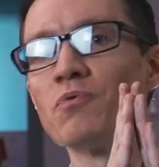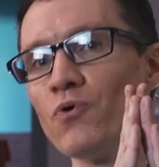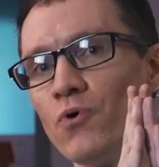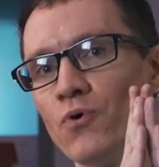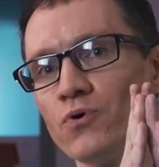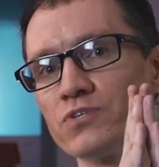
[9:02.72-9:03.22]

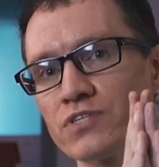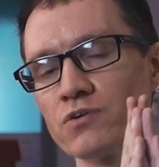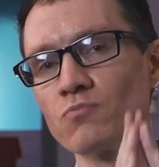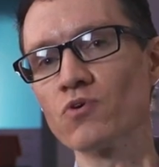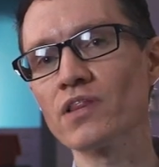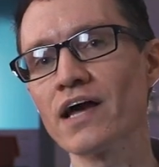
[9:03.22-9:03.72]
poles that are
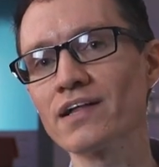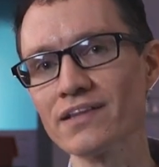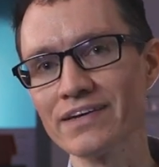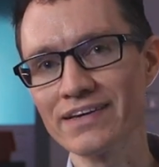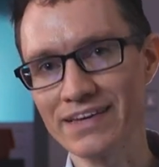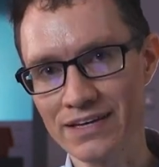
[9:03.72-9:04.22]
more likely
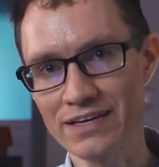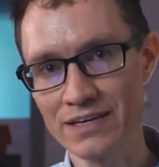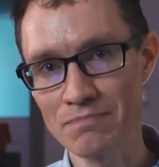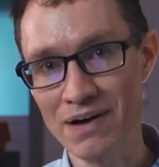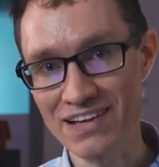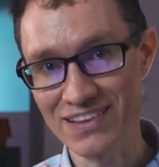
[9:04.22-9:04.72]
to get
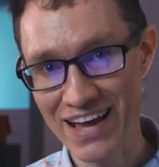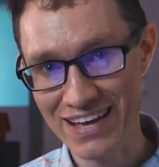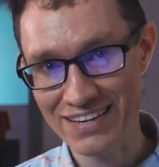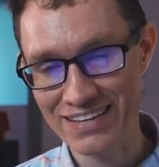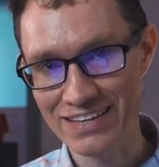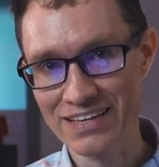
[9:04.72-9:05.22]
hit by
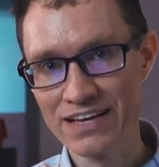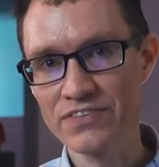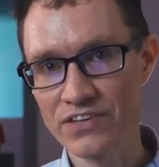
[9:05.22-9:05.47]
lightning,